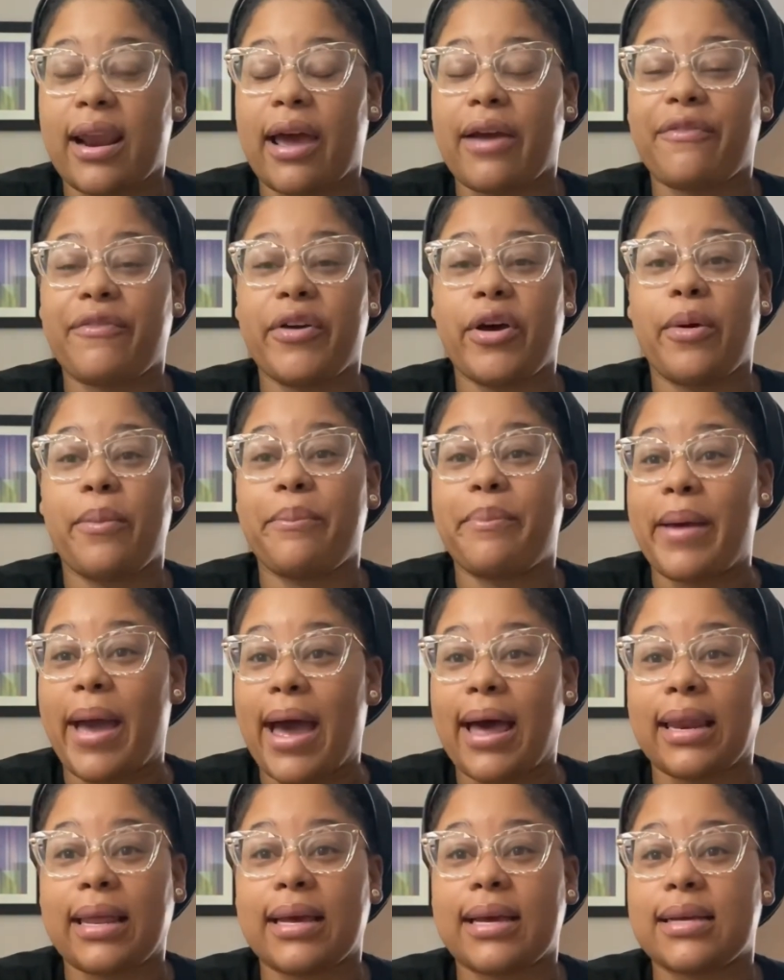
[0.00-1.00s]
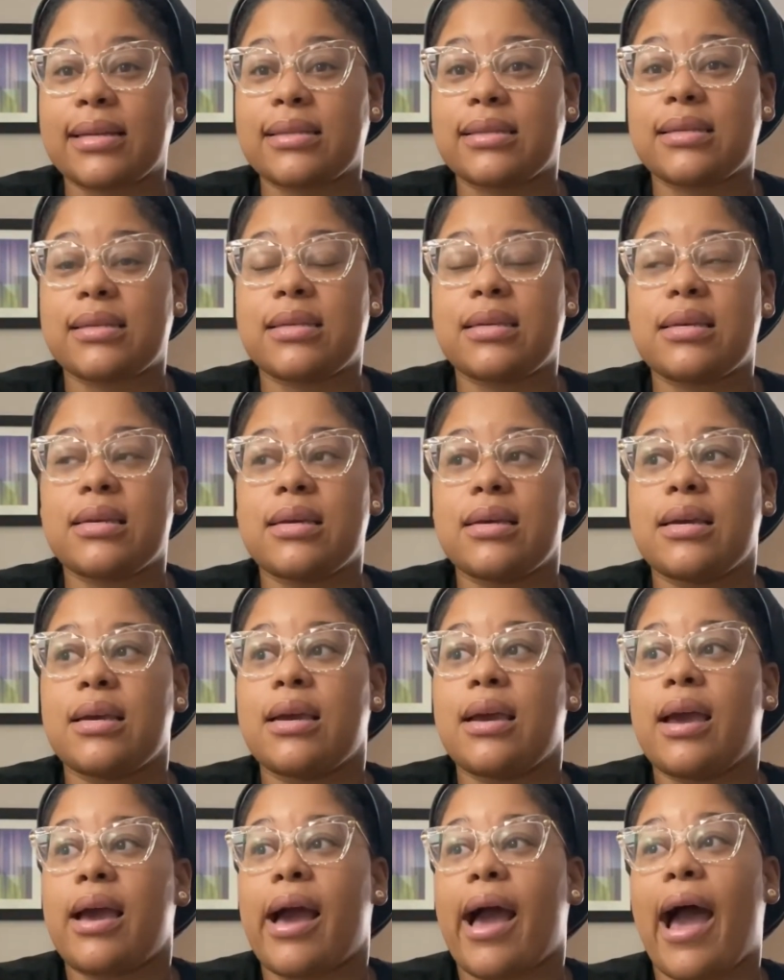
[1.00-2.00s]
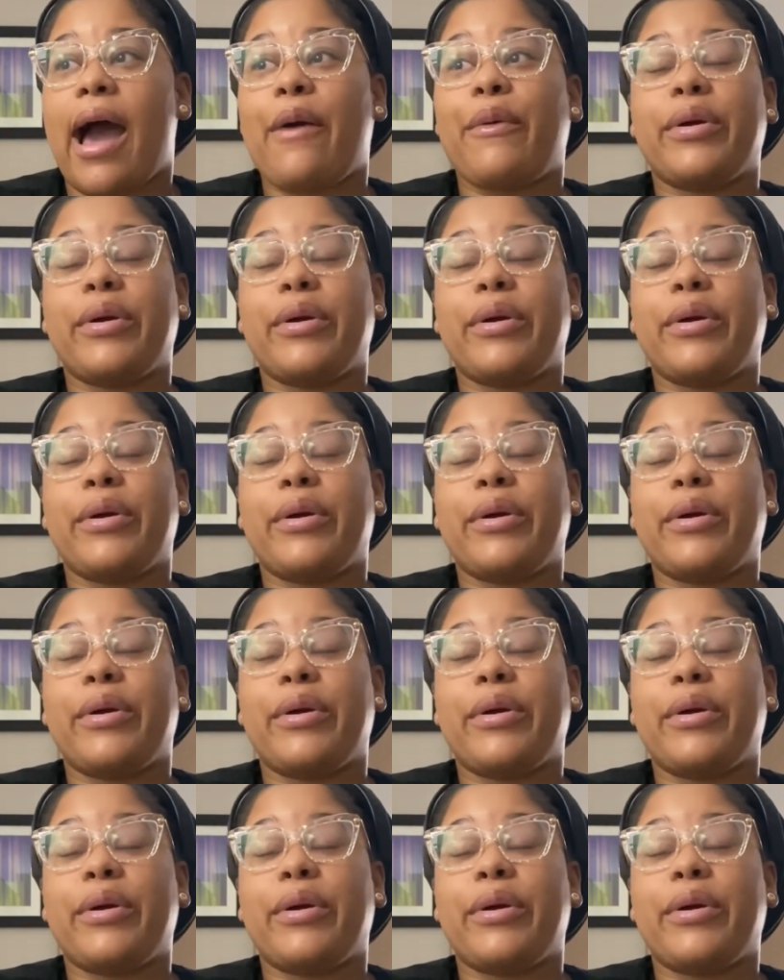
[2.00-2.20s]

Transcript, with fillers: I felt balanced. I would